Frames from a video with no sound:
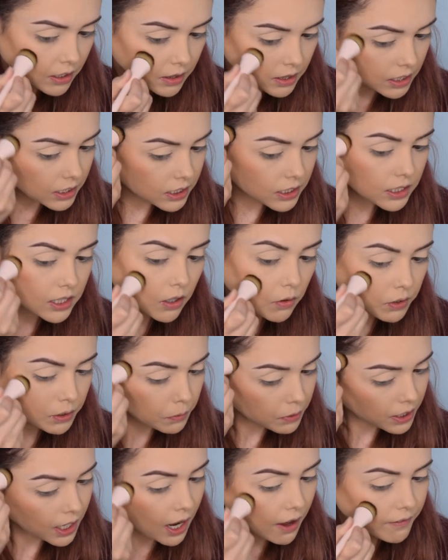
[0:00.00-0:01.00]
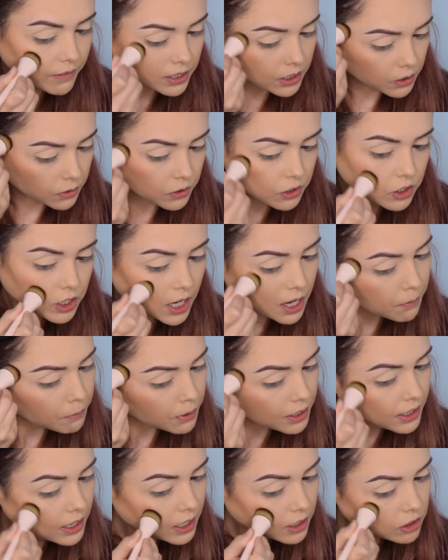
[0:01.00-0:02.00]
This is the only one I haven't used yet,
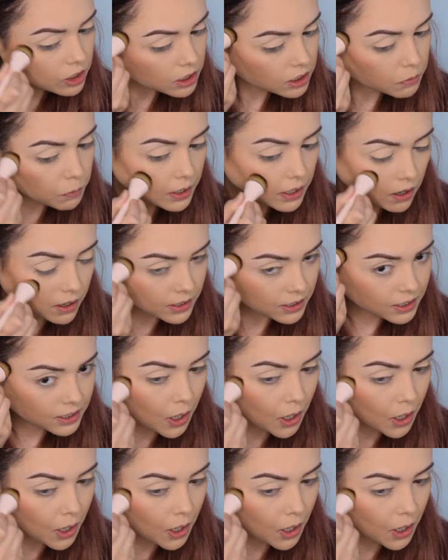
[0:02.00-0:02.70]
but that just went on